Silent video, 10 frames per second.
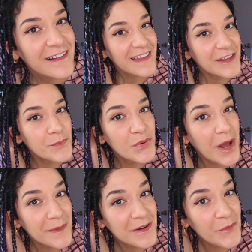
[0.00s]
Like, you
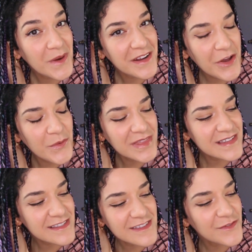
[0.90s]
probably don't want to go with
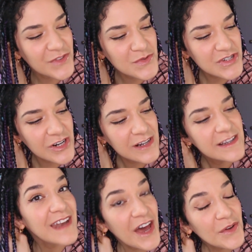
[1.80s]
this in the future.
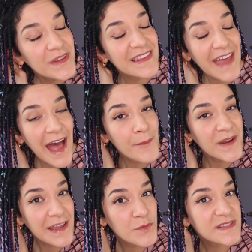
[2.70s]
Not only that, but
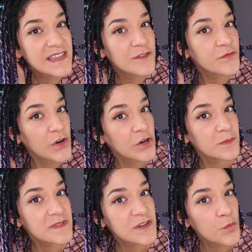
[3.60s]
it was
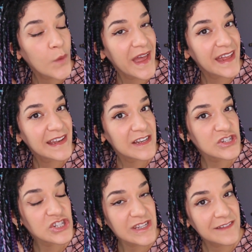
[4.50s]
confirmed when
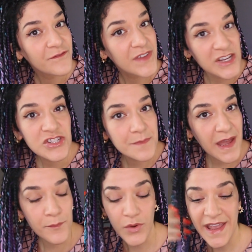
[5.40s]
she finished my
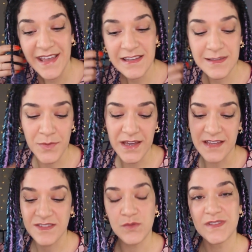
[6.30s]
braids,
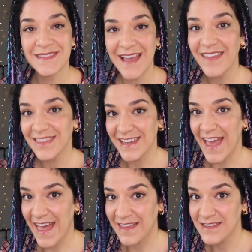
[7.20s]
because you set the
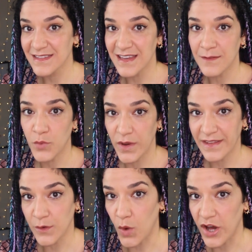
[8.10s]
ends in
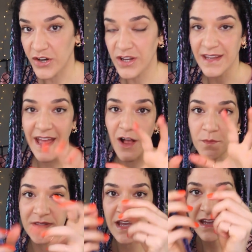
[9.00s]
boiling water and it
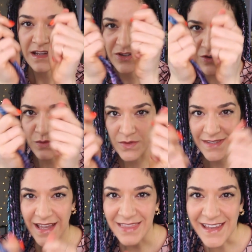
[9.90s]
helps to
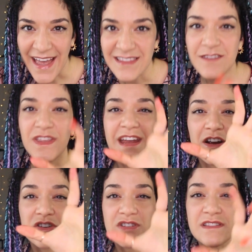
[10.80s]
set the ends of the
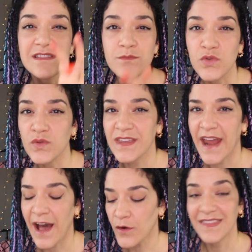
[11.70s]
hair to smooth it
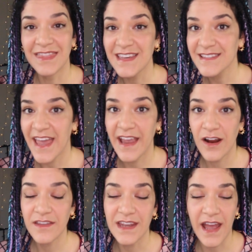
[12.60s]
out. This
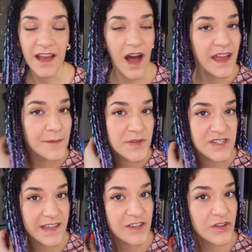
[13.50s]
hair that I got in
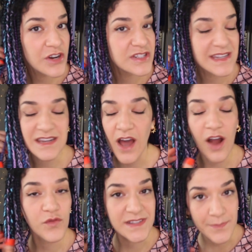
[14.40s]
particular did
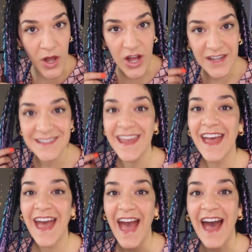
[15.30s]
not respond
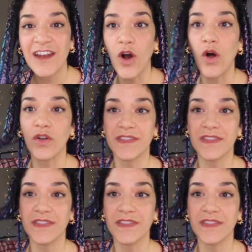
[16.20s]
at all.